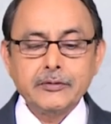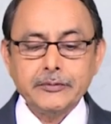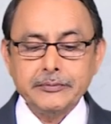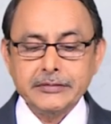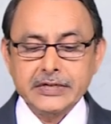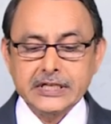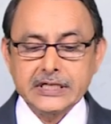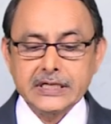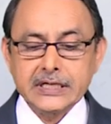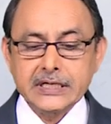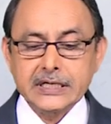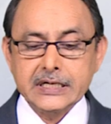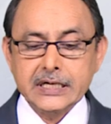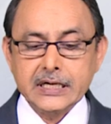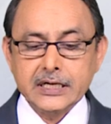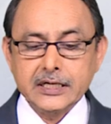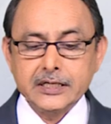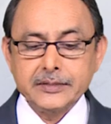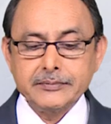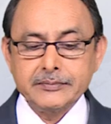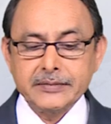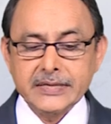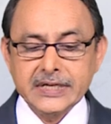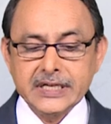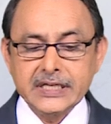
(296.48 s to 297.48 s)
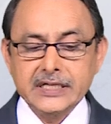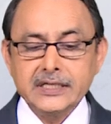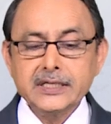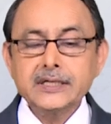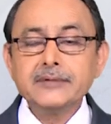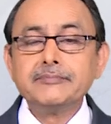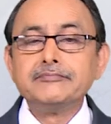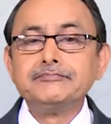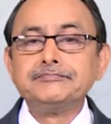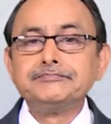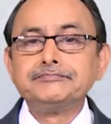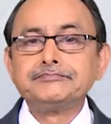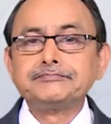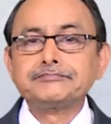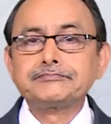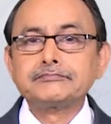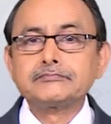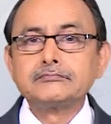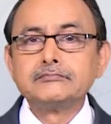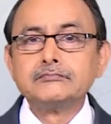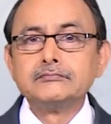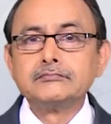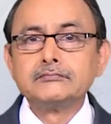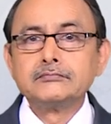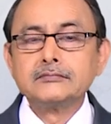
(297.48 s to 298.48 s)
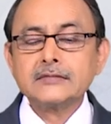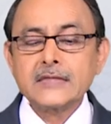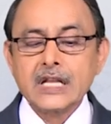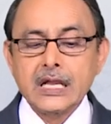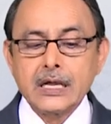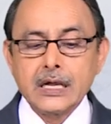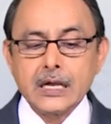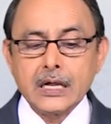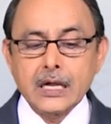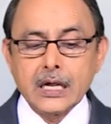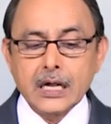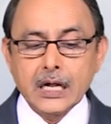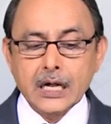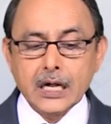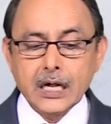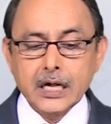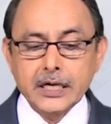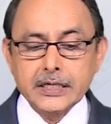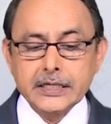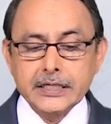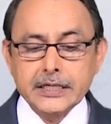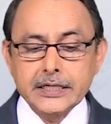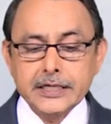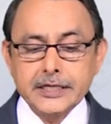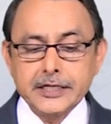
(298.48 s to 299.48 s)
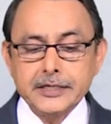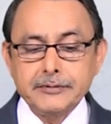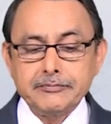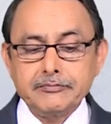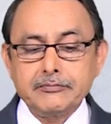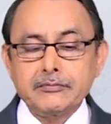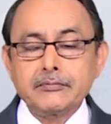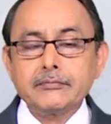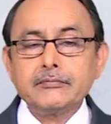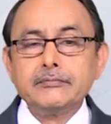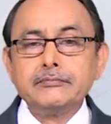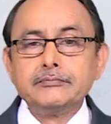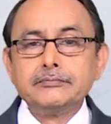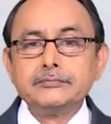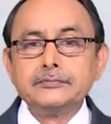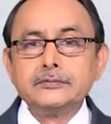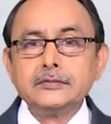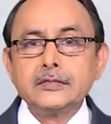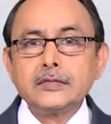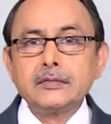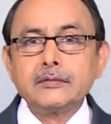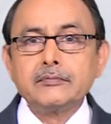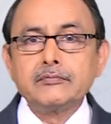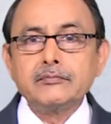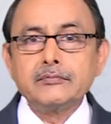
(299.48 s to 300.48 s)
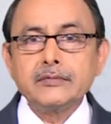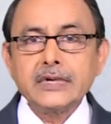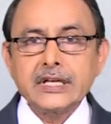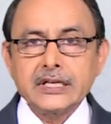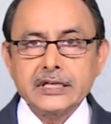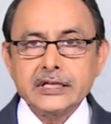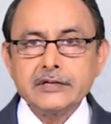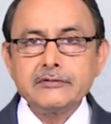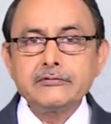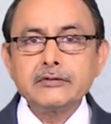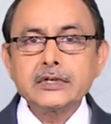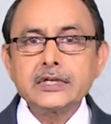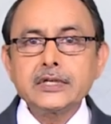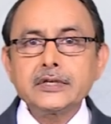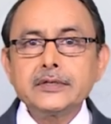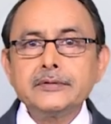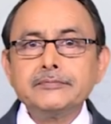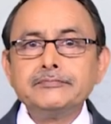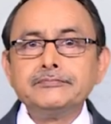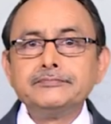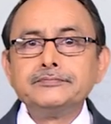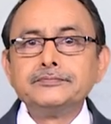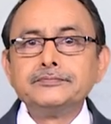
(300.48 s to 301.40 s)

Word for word: being a man, I am believer